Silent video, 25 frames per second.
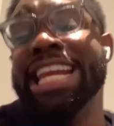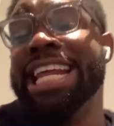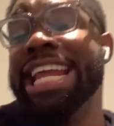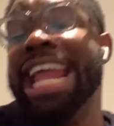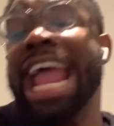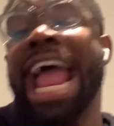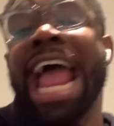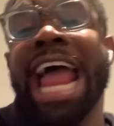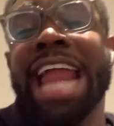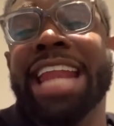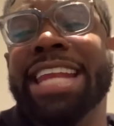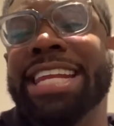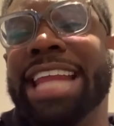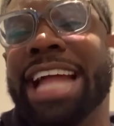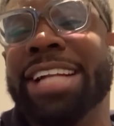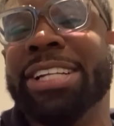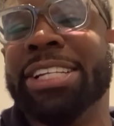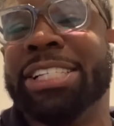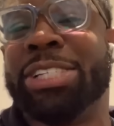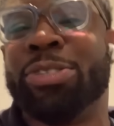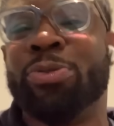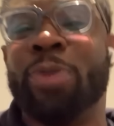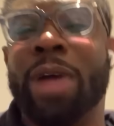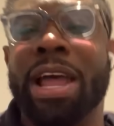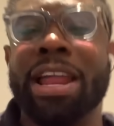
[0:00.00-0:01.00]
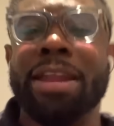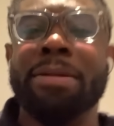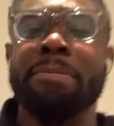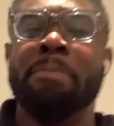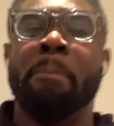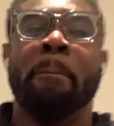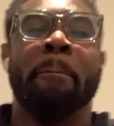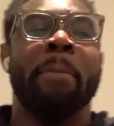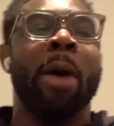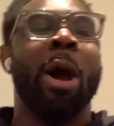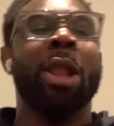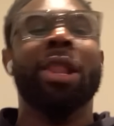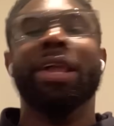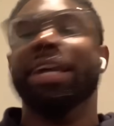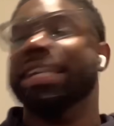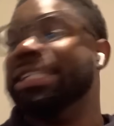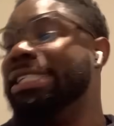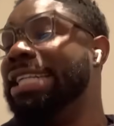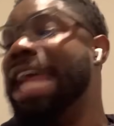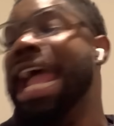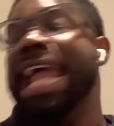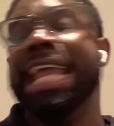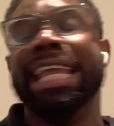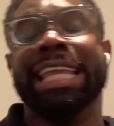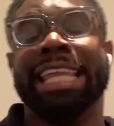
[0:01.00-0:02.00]
the end, I just went bollock
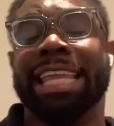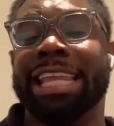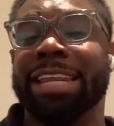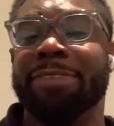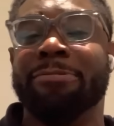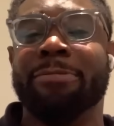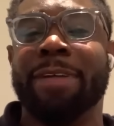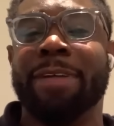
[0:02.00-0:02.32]
naked,